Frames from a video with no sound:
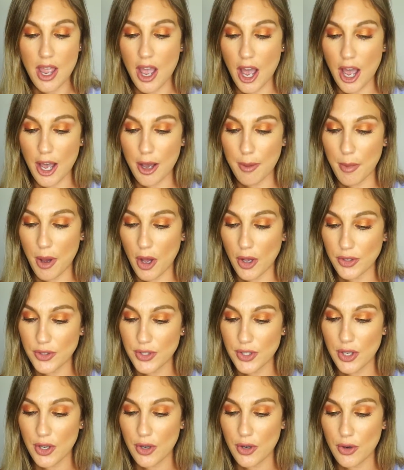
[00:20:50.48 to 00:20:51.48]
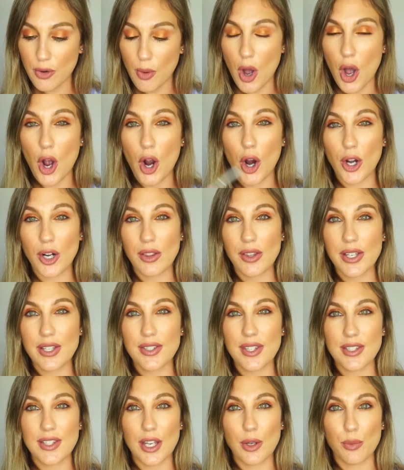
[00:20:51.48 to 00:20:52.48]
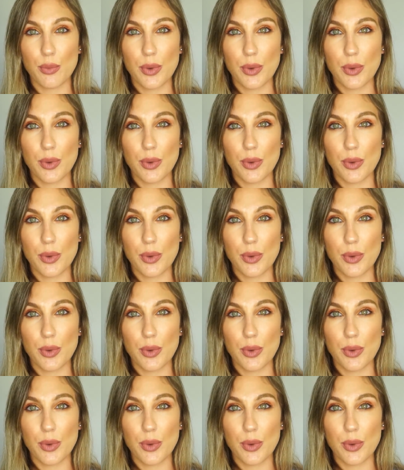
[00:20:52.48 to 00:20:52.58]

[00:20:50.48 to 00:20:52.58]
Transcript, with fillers: Um, also, Heartless is a